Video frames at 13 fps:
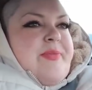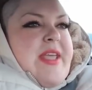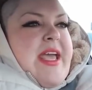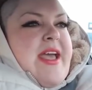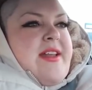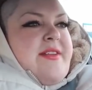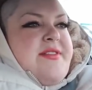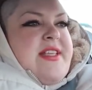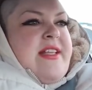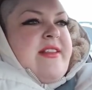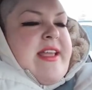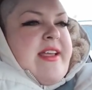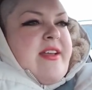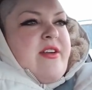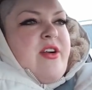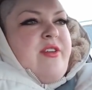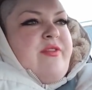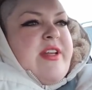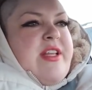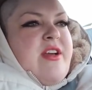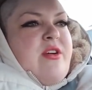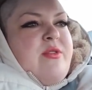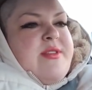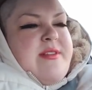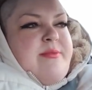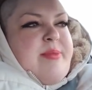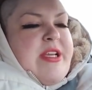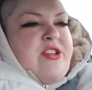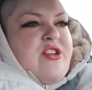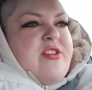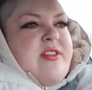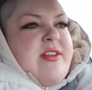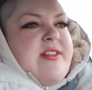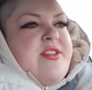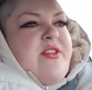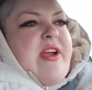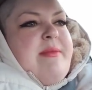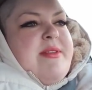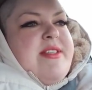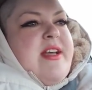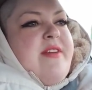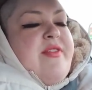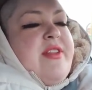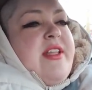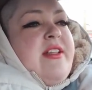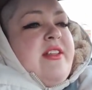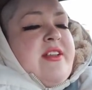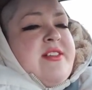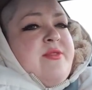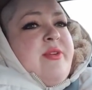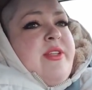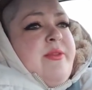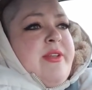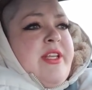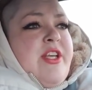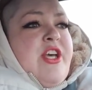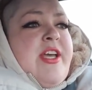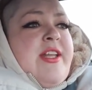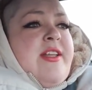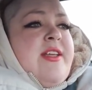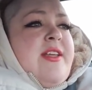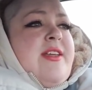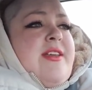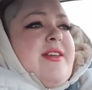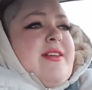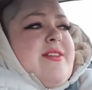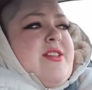And I've seen like her videos and pictures on Instagram and stuff. Said, I don't like the really, face really out good. of town.